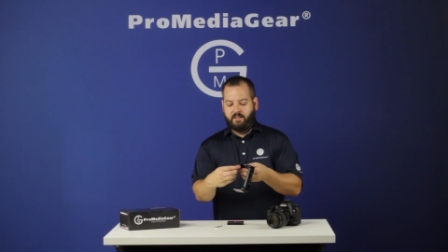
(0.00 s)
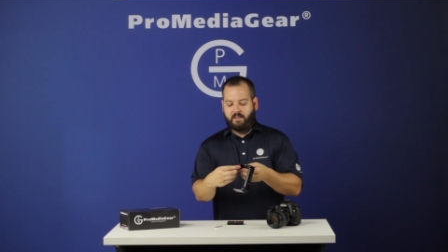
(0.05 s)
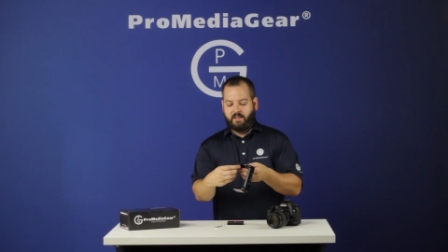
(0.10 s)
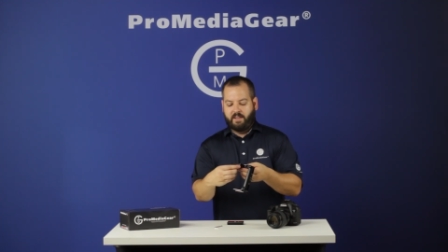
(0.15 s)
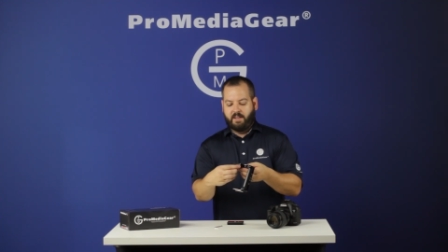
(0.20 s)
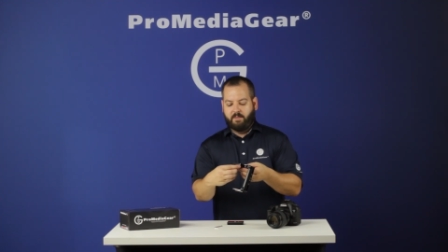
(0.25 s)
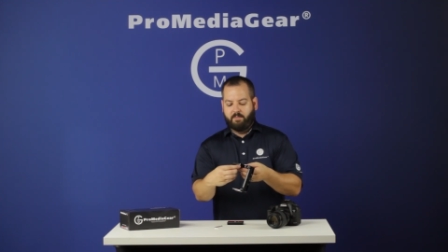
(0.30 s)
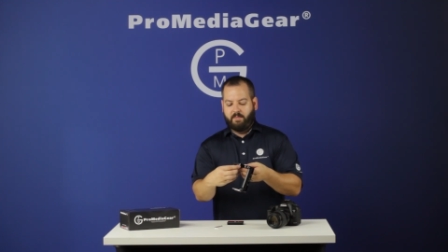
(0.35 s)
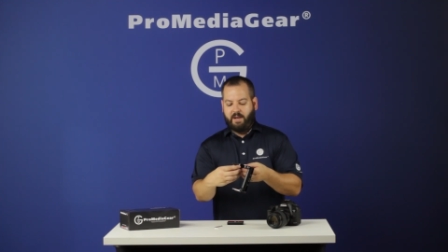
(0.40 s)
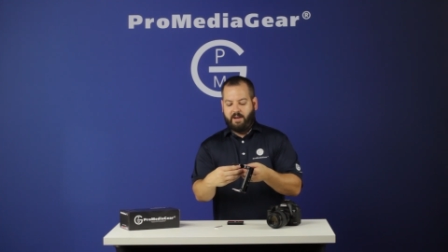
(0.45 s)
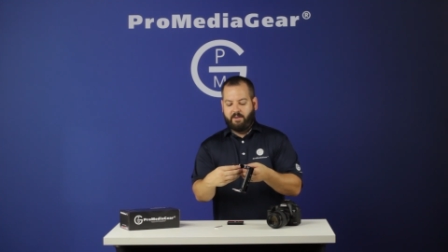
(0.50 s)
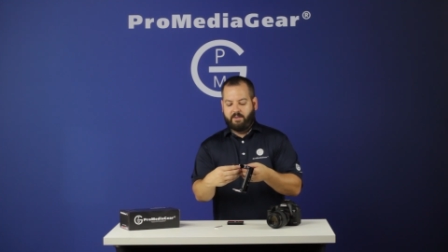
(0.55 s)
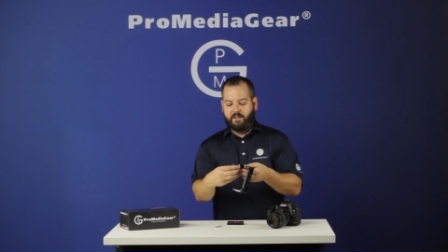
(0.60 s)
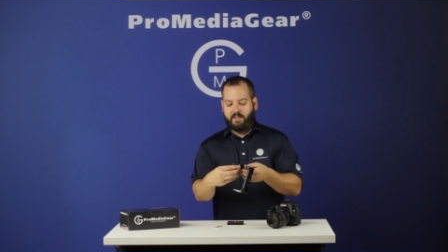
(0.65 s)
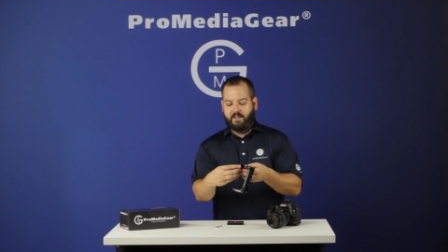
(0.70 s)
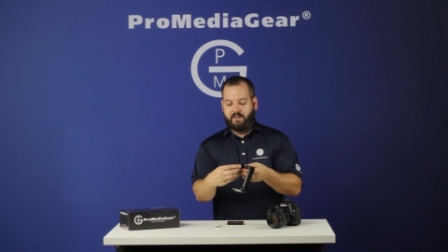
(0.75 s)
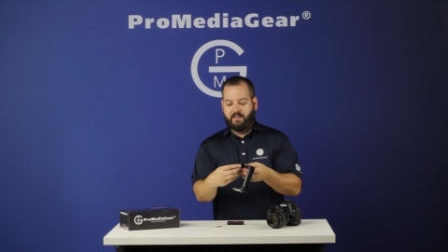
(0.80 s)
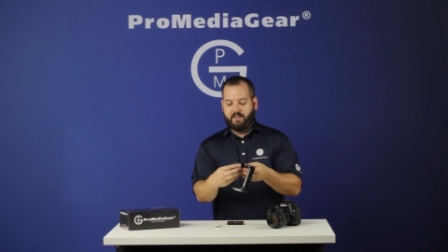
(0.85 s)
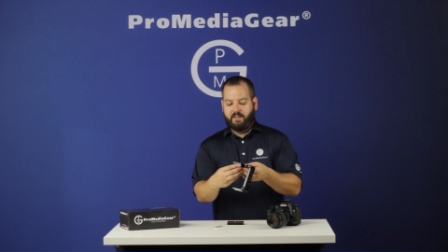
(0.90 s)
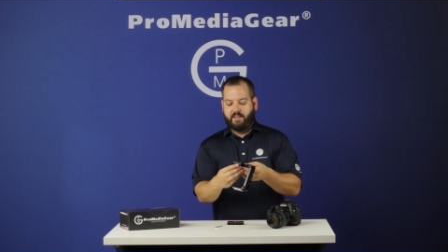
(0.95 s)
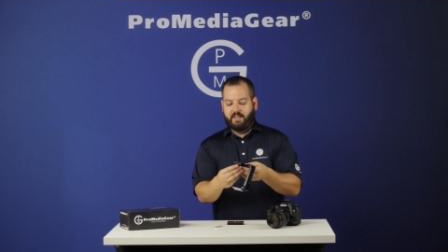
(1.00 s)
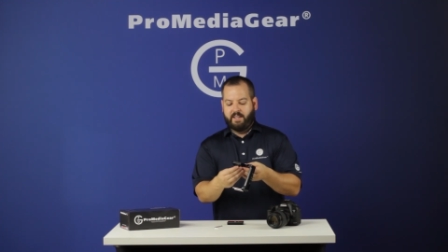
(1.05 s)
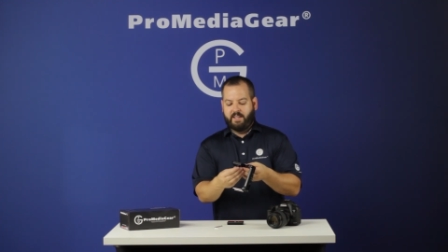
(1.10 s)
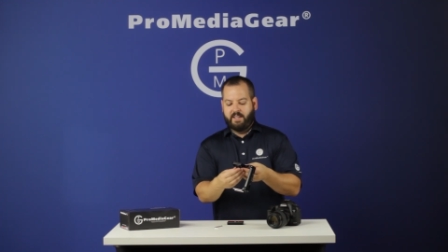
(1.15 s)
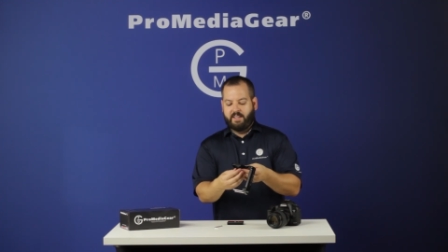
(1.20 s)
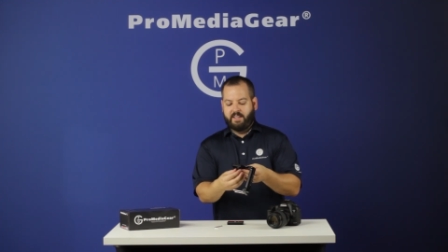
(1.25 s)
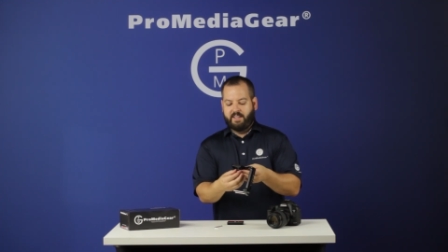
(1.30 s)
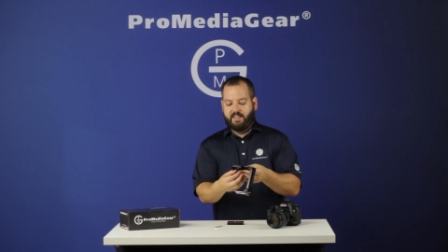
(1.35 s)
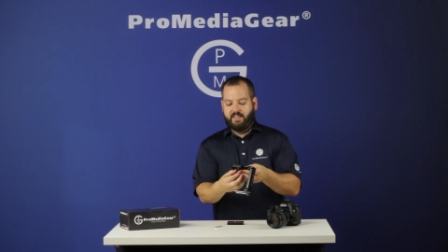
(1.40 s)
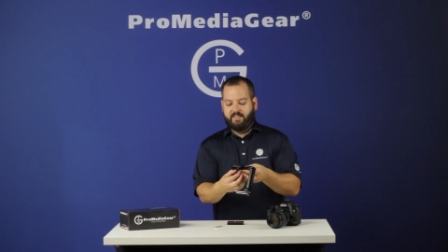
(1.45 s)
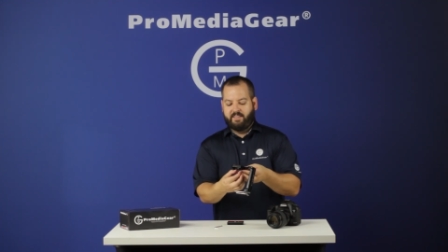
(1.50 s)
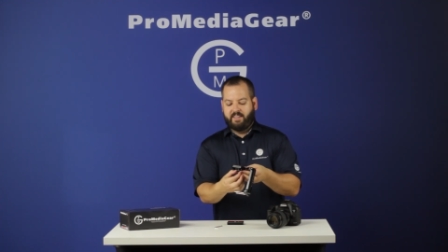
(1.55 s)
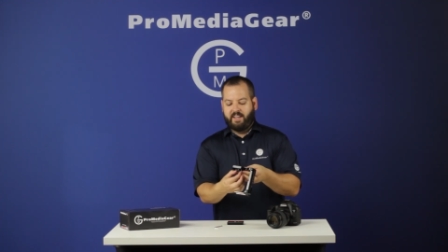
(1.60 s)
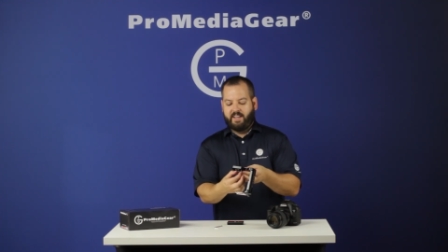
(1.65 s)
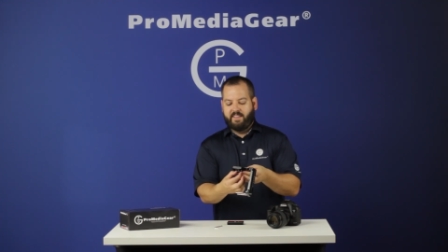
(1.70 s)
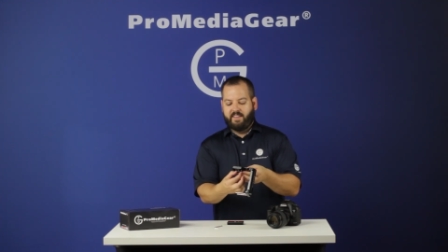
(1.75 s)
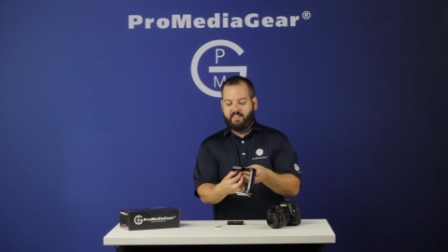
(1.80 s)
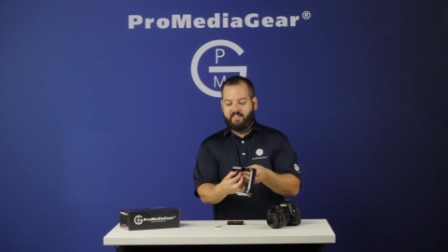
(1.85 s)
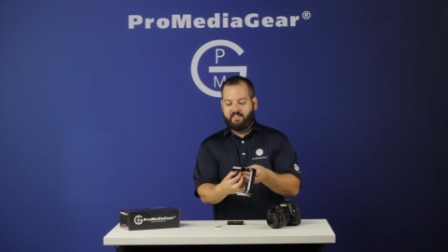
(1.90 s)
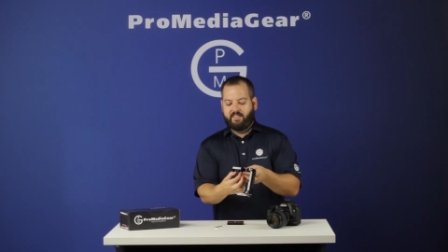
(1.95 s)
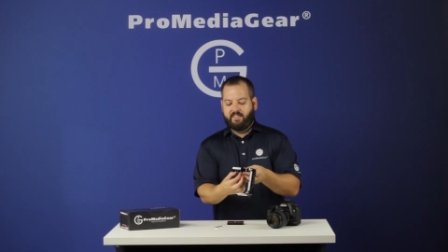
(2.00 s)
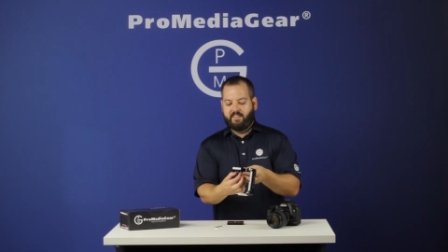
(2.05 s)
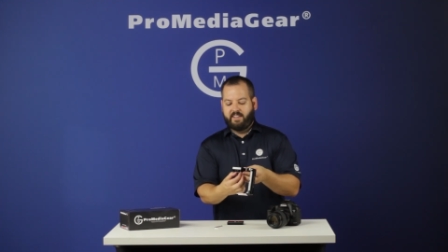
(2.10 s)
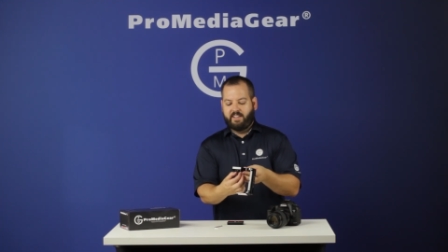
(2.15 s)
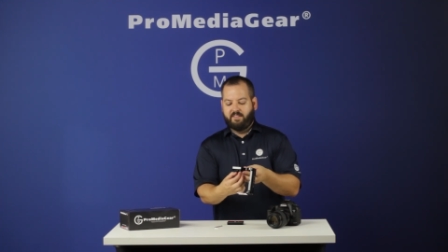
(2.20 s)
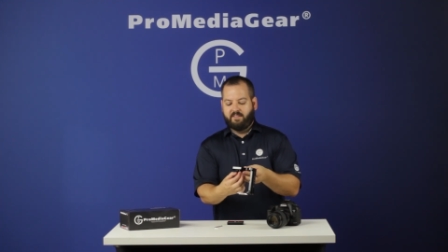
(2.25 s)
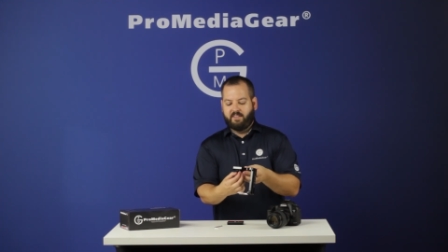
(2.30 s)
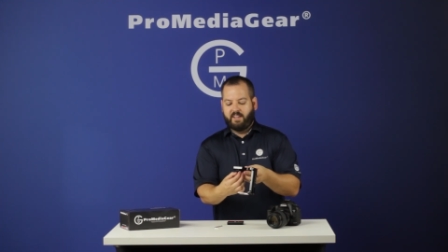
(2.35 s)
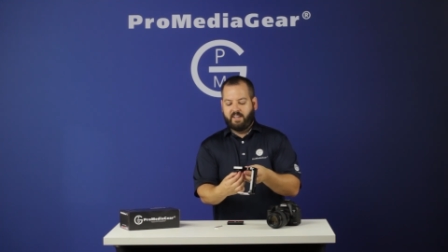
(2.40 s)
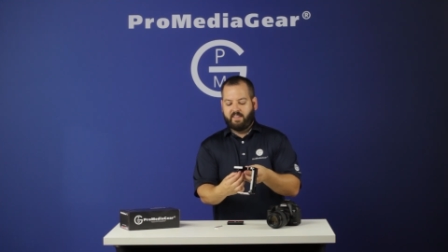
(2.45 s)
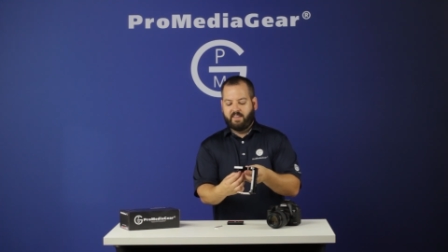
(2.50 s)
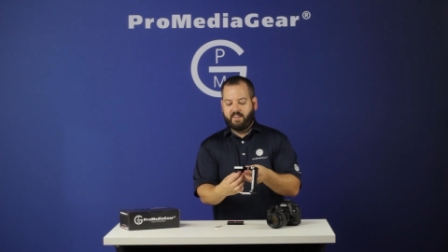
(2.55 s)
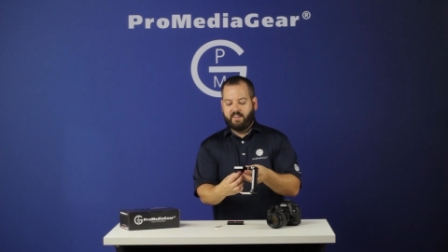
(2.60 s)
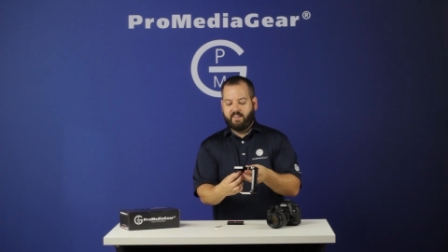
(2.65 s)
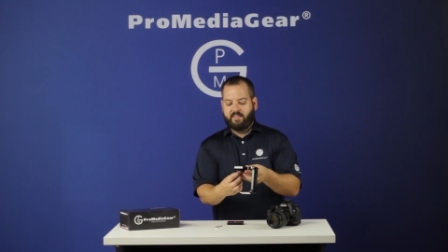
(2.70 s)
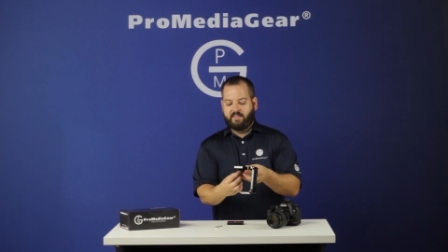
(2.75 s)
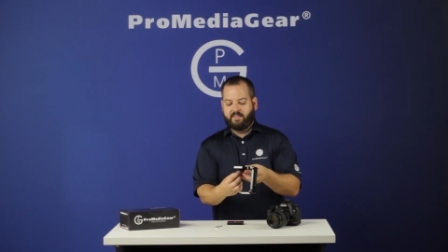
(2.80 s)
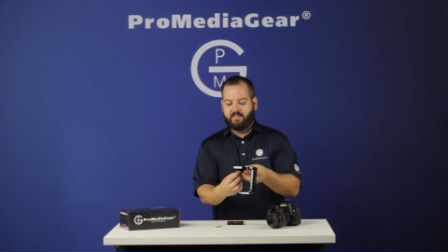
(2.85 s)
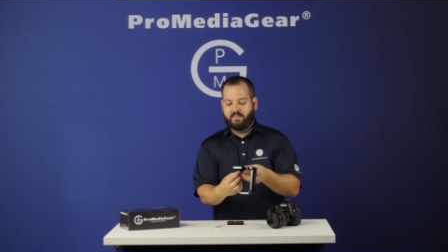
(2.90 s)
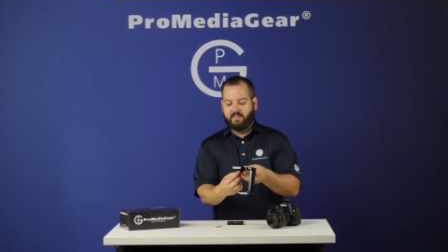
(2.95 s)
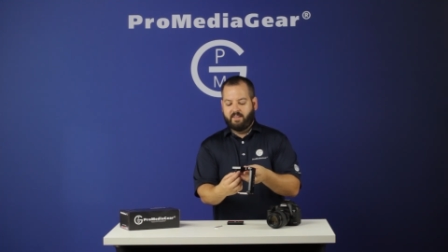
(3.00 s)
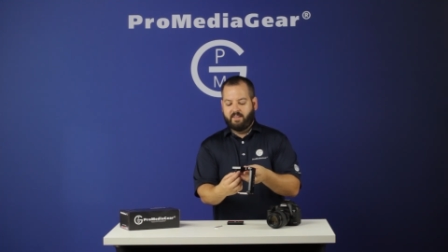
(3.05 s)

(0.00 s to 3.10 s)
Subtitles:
get mounted inside this sleeve like this,